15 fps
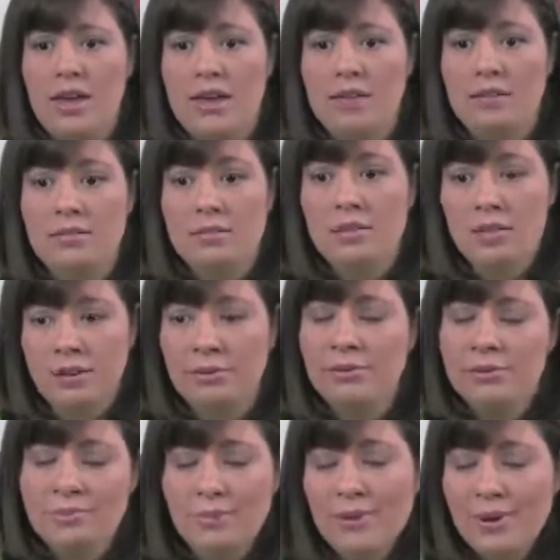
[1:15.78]
and
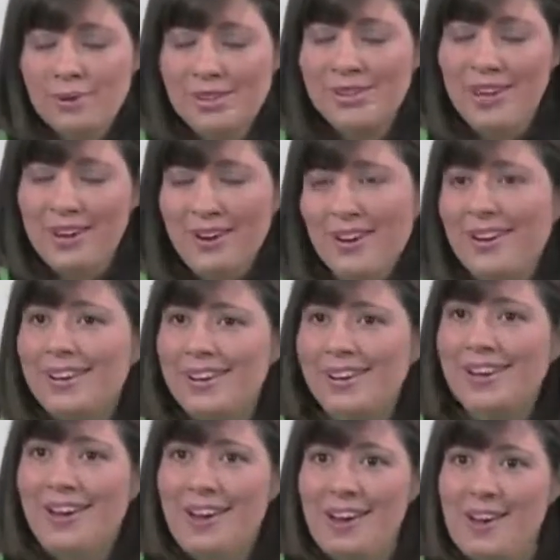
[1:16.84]
it was
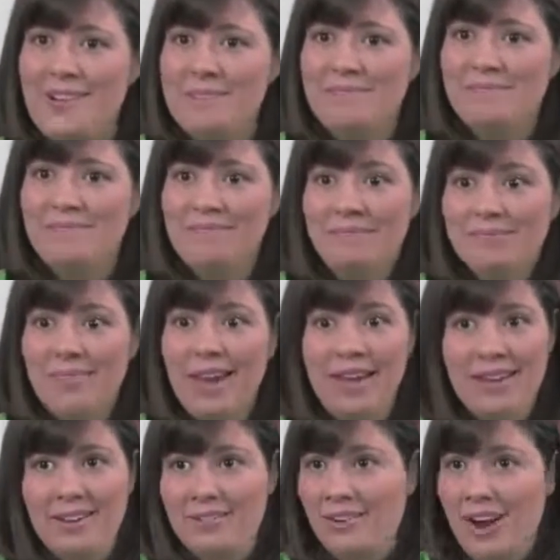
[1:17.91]
scary. I
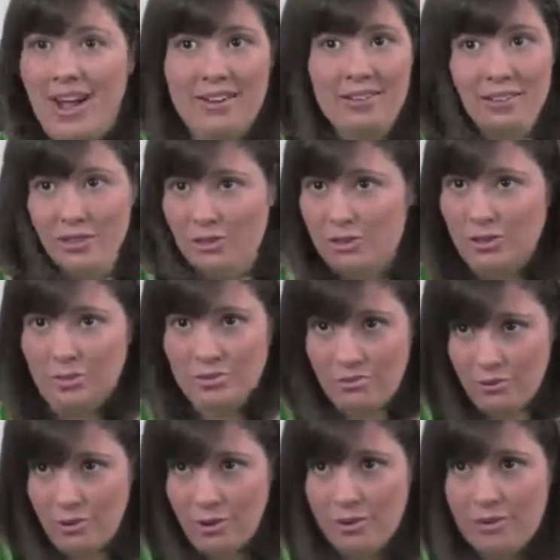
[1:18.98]
had never had surgery
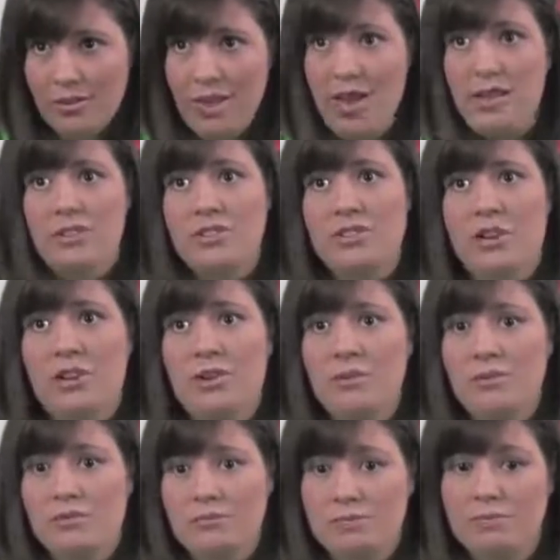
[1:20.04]
before, and
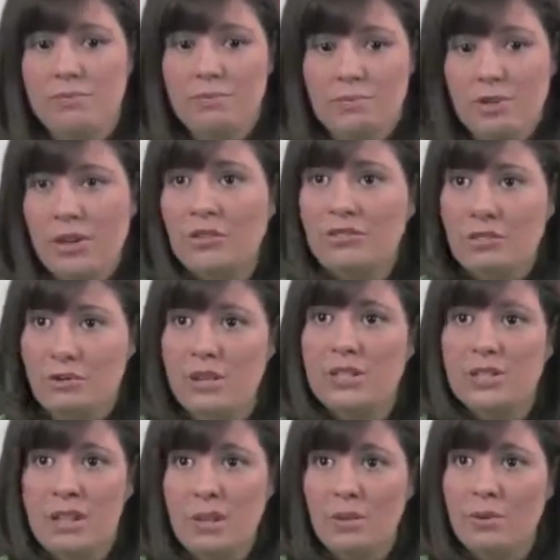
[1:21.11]
so a few
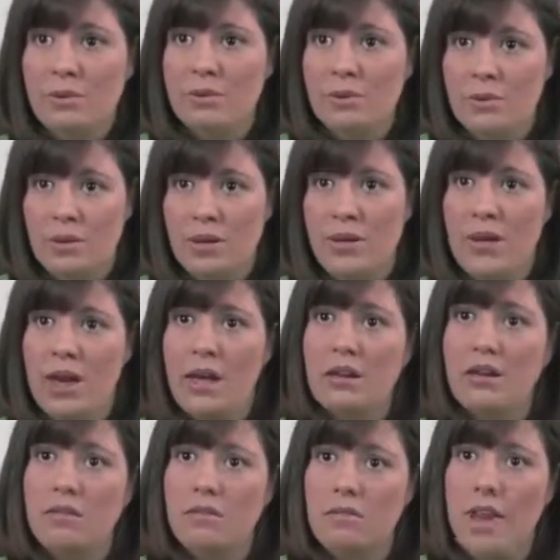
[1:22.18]
weeks later we were looking
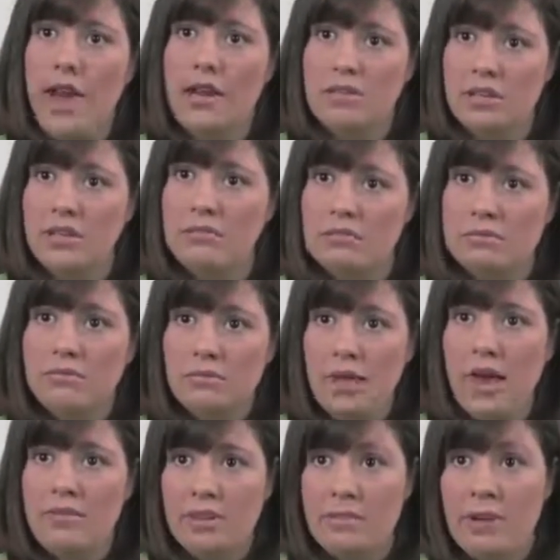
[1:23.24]
at having
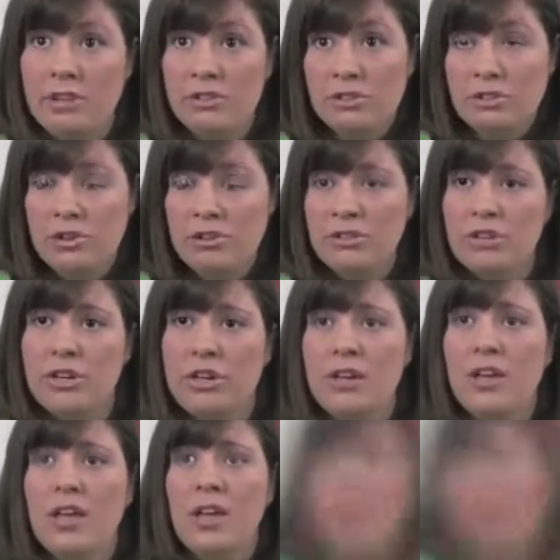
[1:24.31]
a major
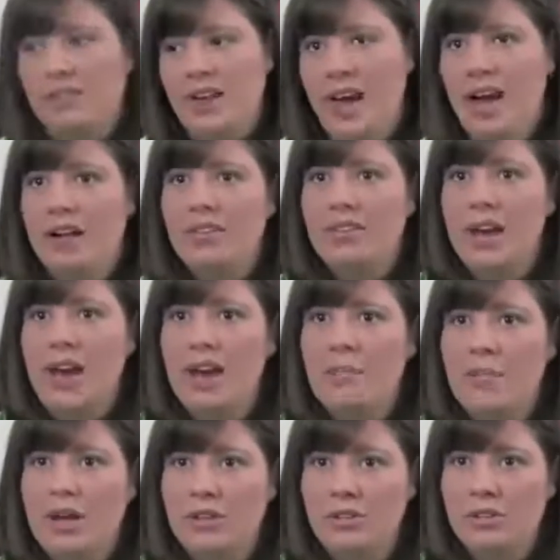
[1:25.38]
surgery. Found out
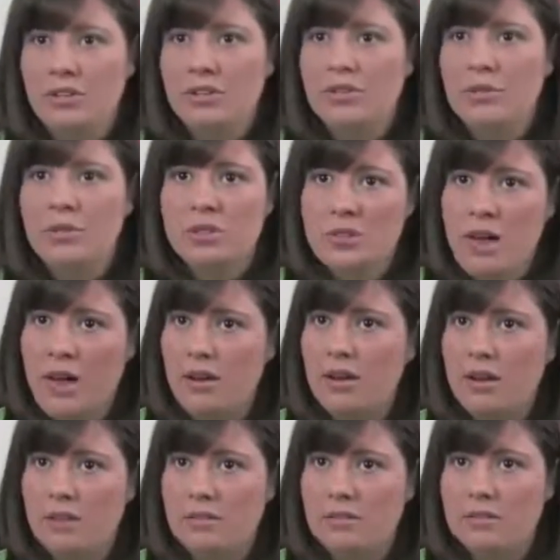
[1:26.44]
that my uterus was
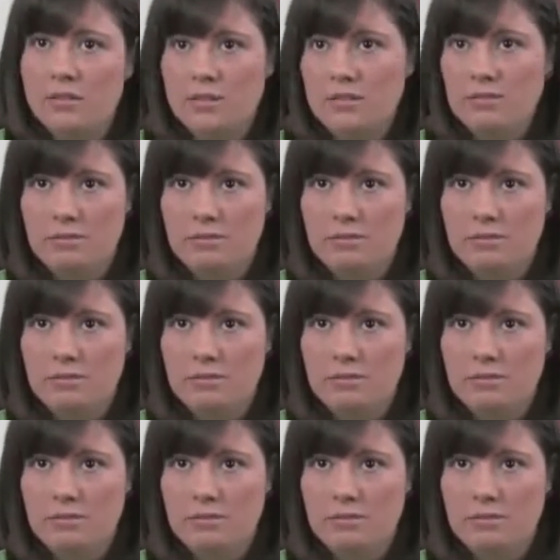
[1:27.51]
not as